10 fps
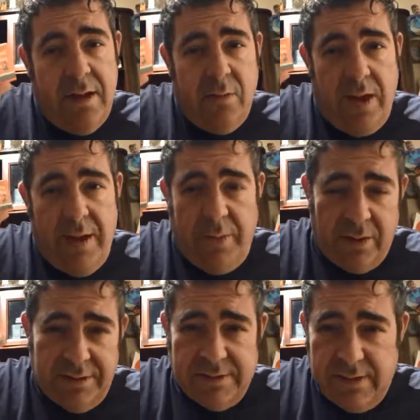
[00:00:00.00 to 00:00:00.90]
Why
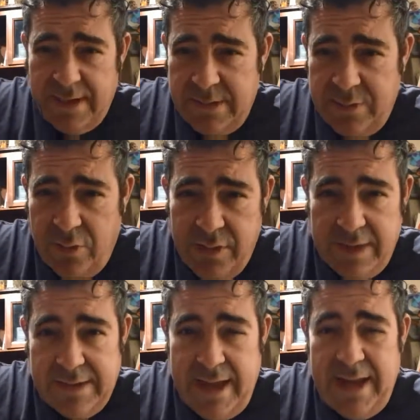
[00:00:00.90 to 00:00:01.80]
parcel select's important?
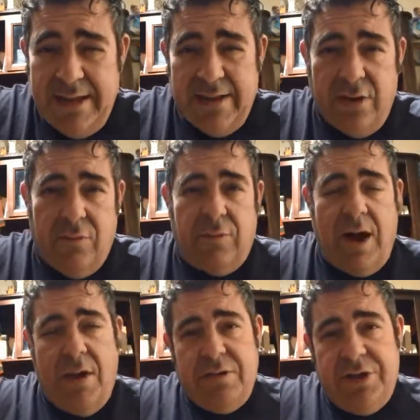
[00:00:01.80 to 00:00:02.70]
Because that is a
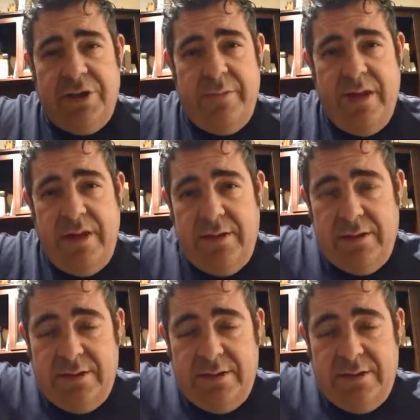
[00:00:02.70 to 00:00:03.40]
ground shipment.